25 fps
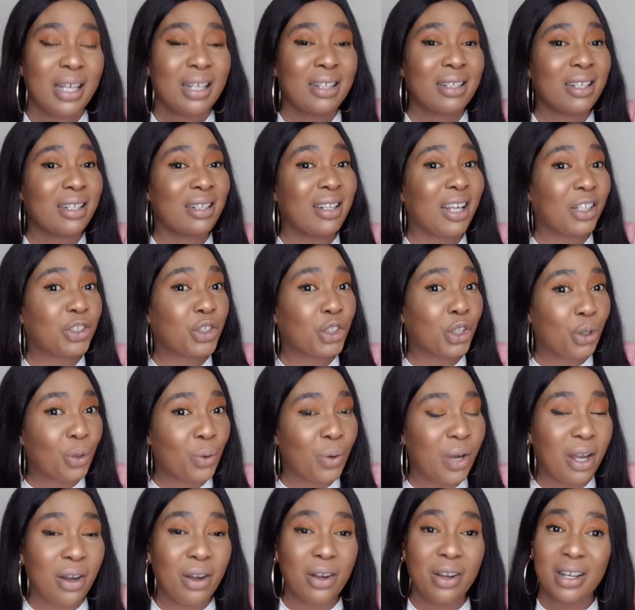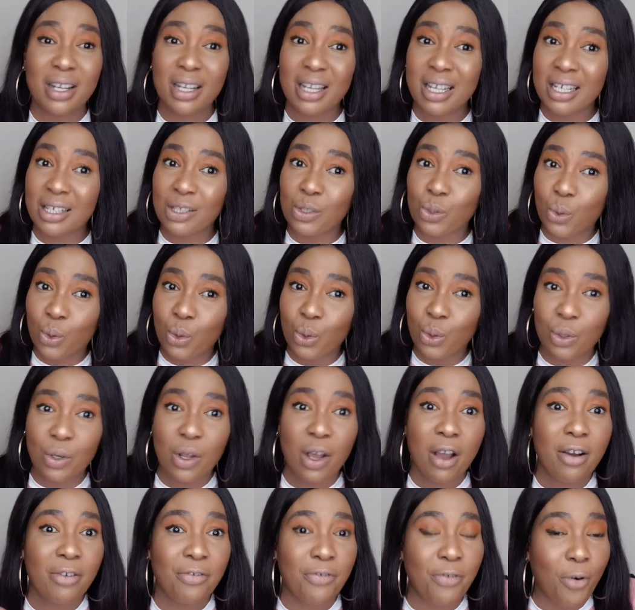The Naturalle is good
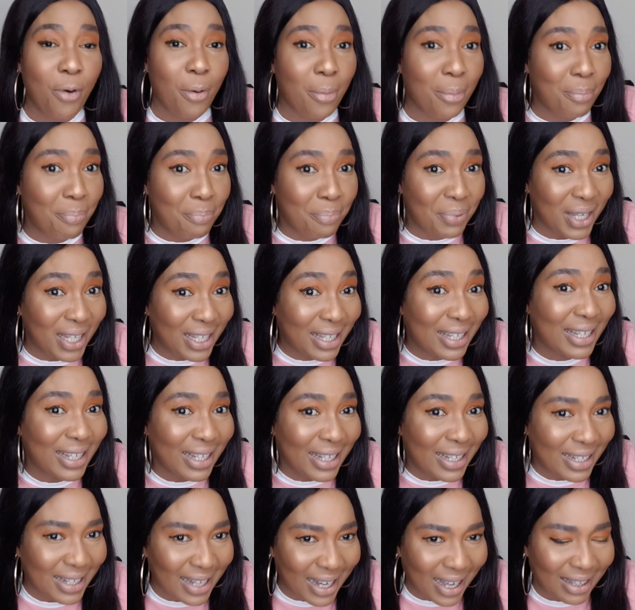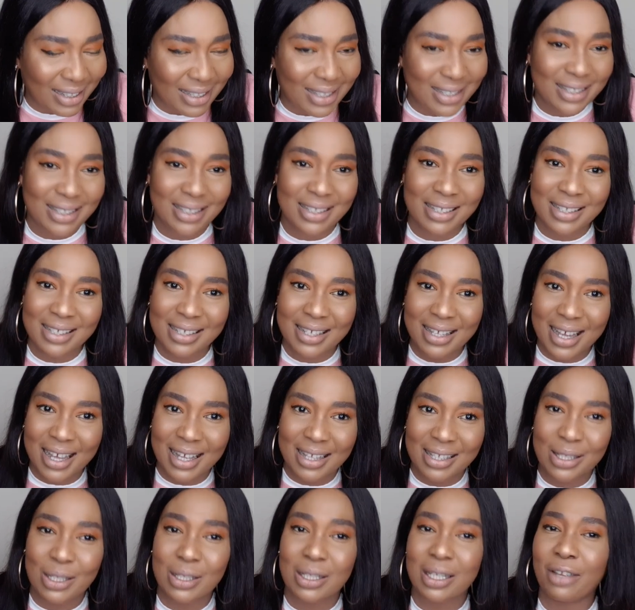for beginners.
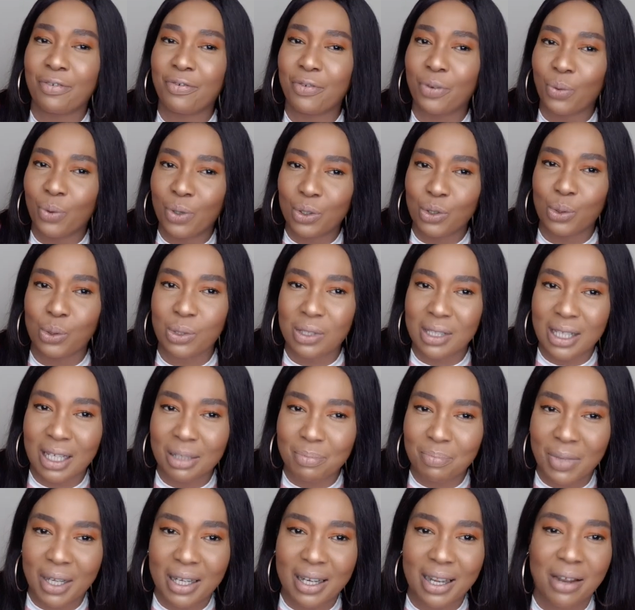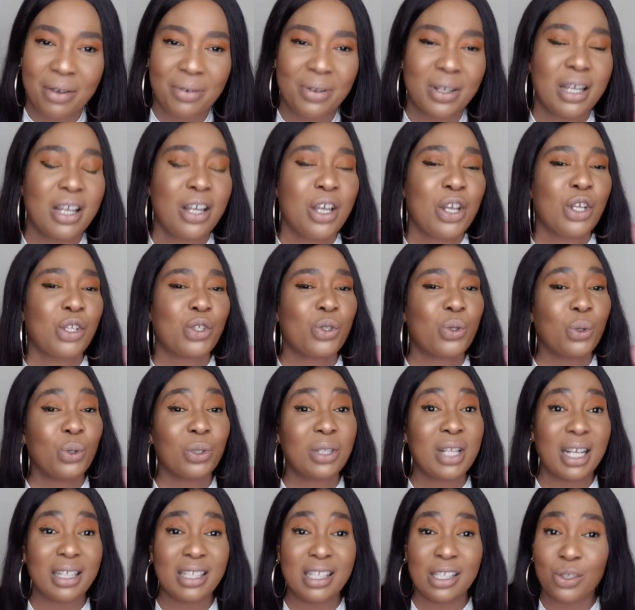Yes, if you want to start Makari. So
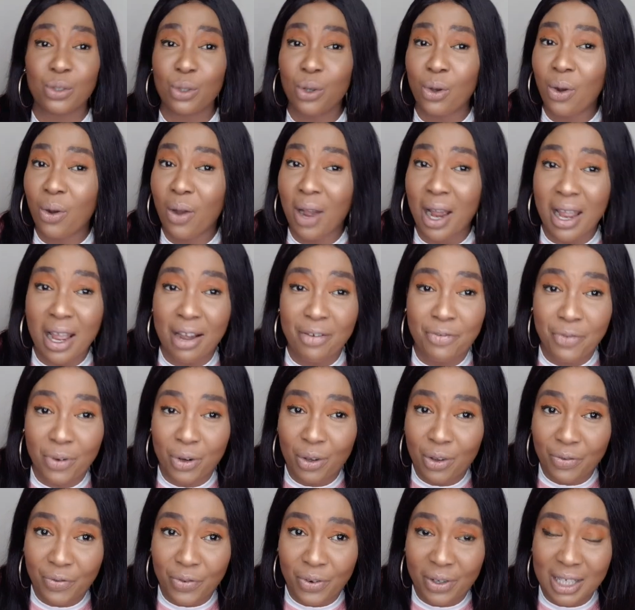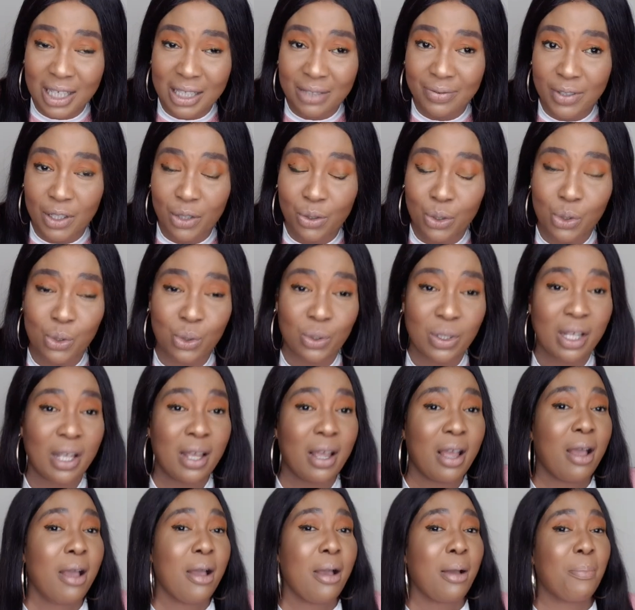that is all I have for you for this video
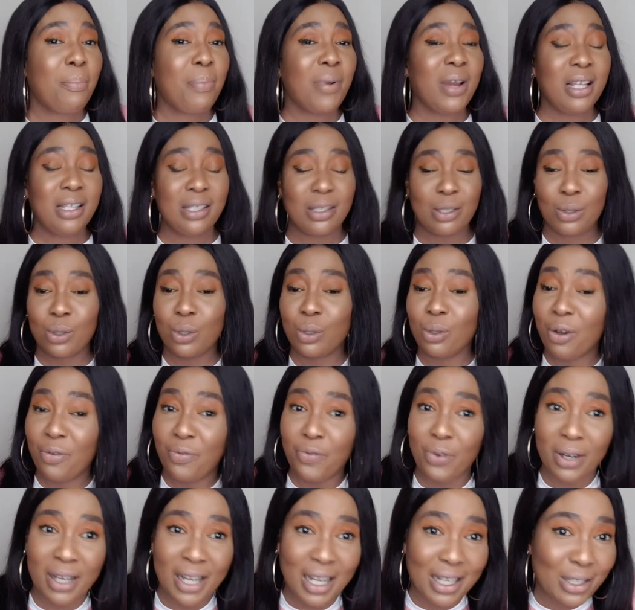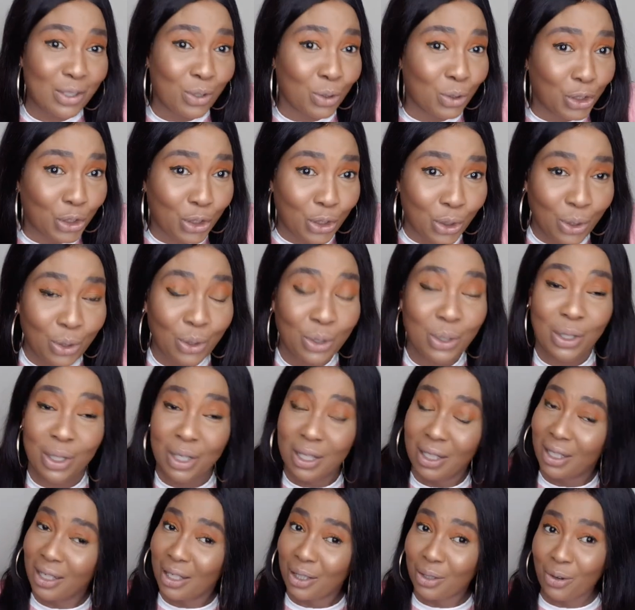today. Please do not forget to show
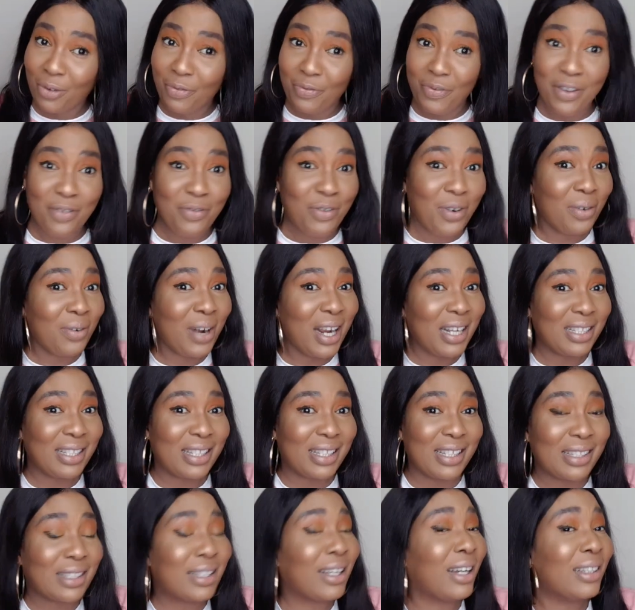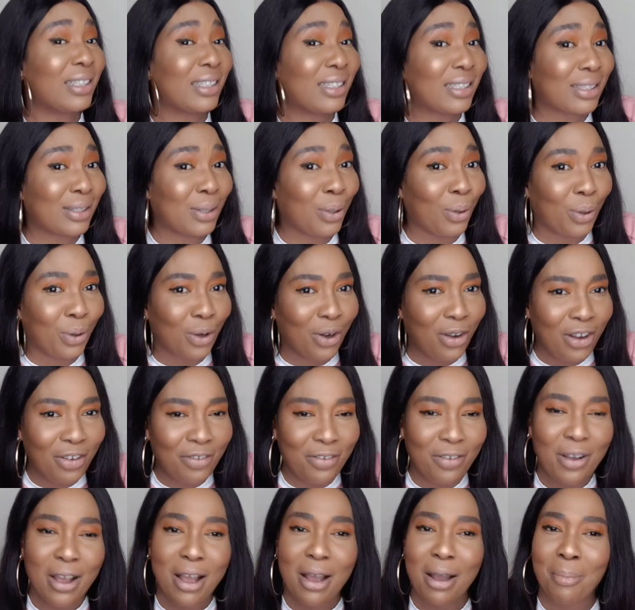your favorite sister some
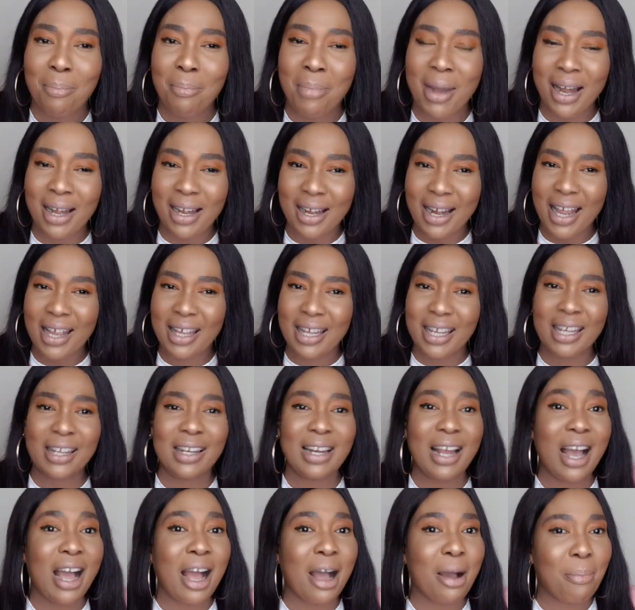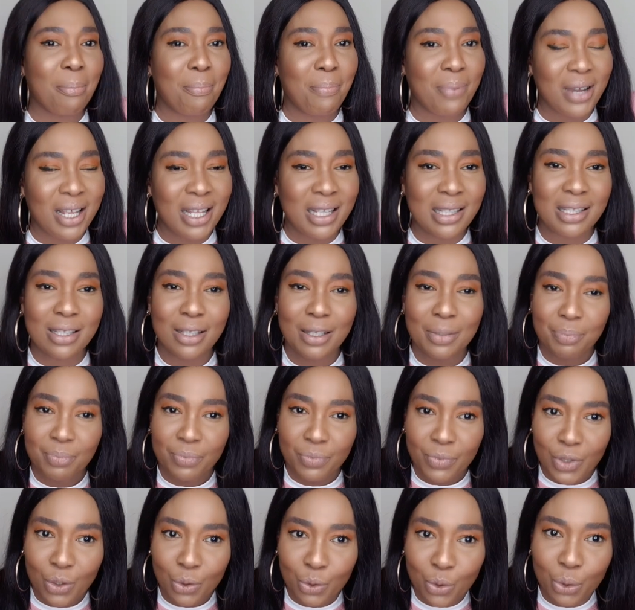love by liking. And please
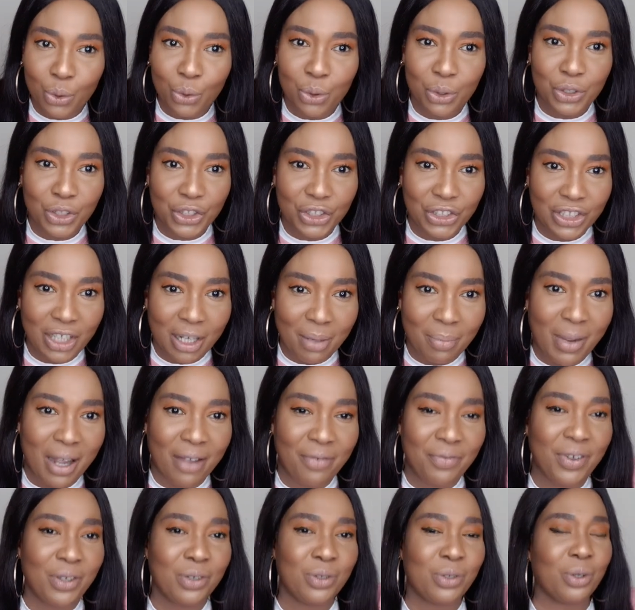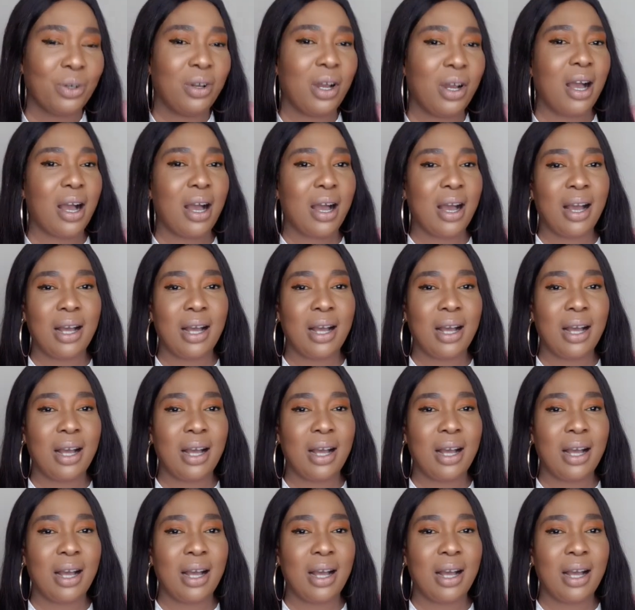do share my video.